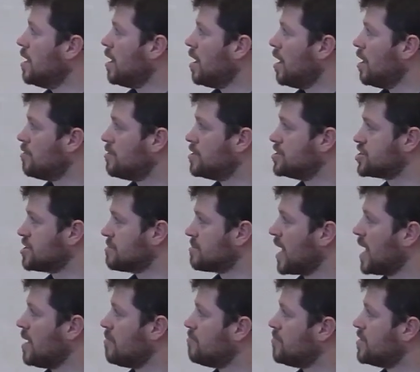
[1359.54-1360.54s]
Ownership
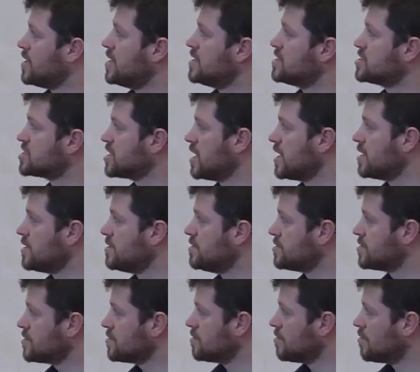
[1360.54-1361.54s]
can be
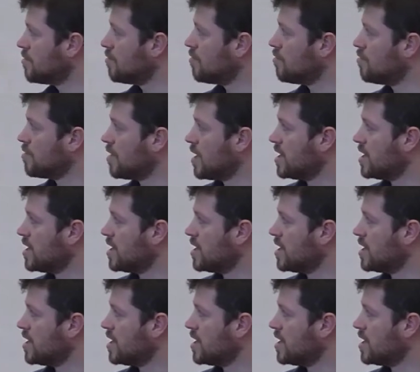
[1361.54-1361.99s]
assigned or